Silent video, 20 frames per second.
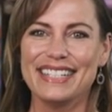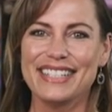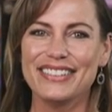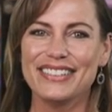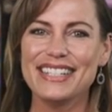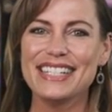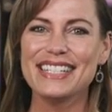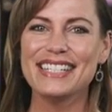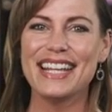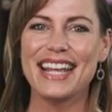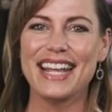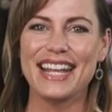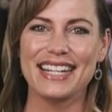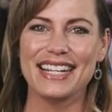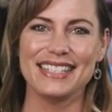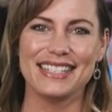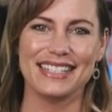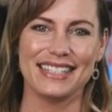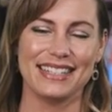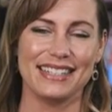Teresa
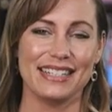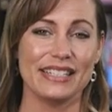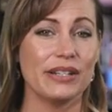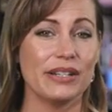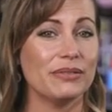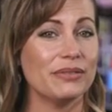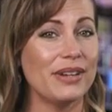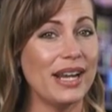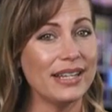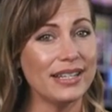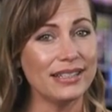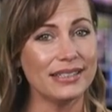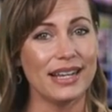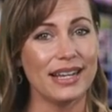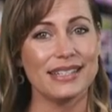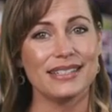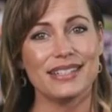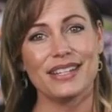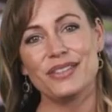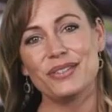Hansen is a
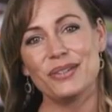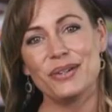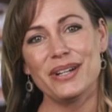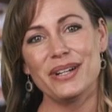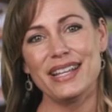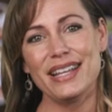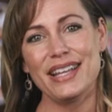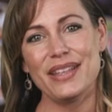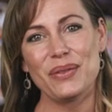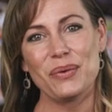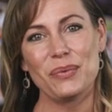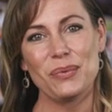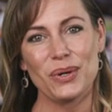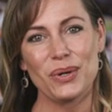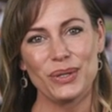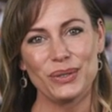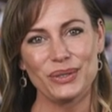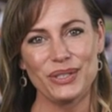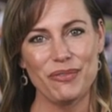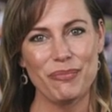recognized authority in the
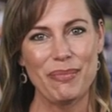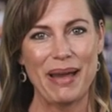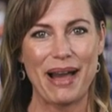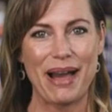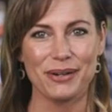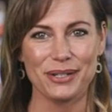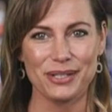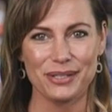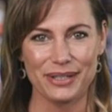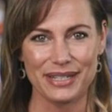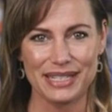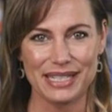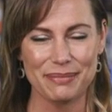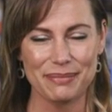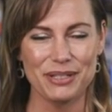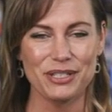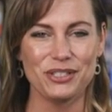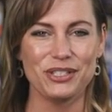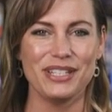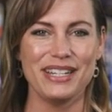world of power
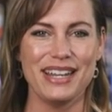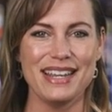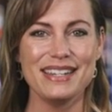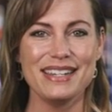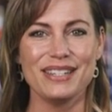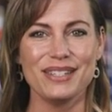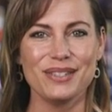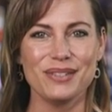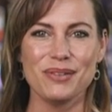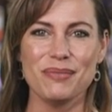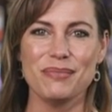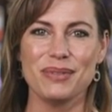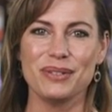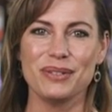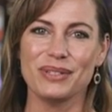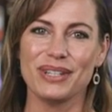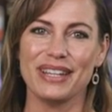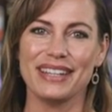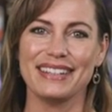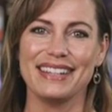transmission and
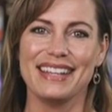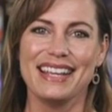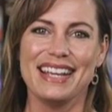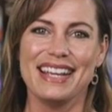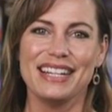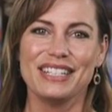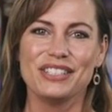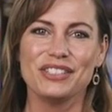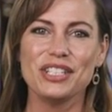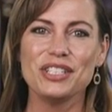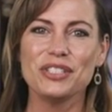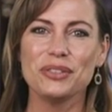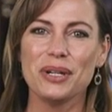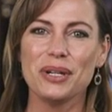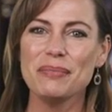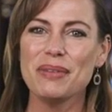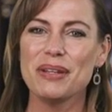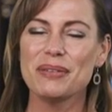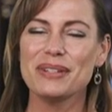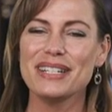distribution. She
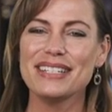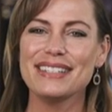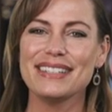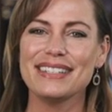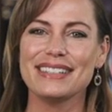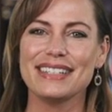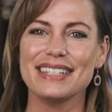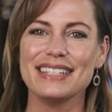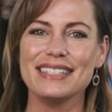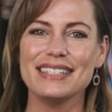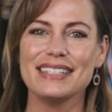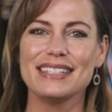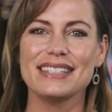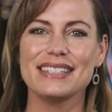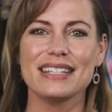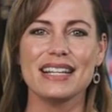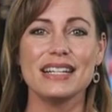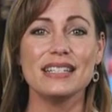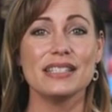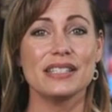joined me recently to
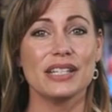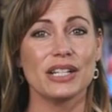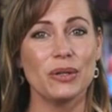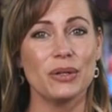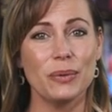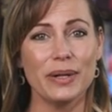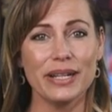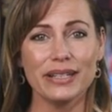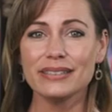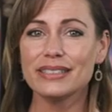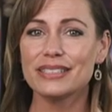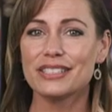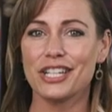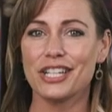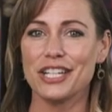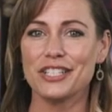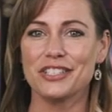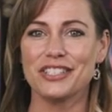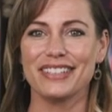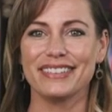discuss the quickly
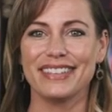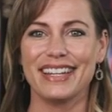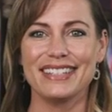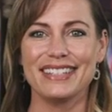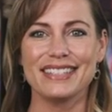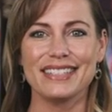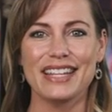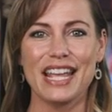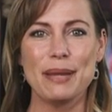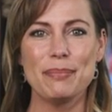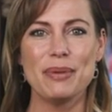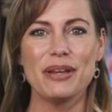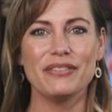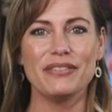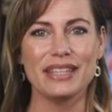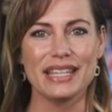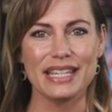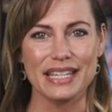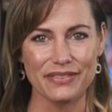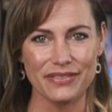changing landscape
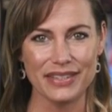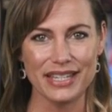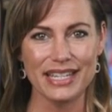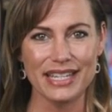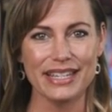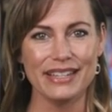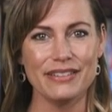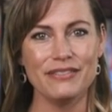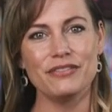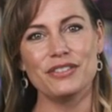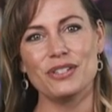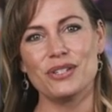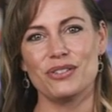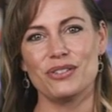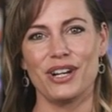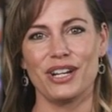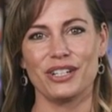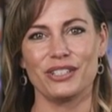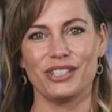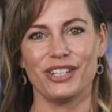of EV
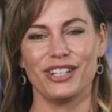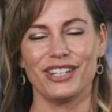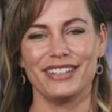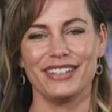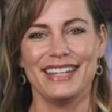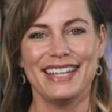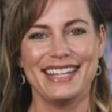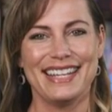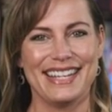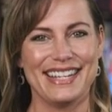infrastructure.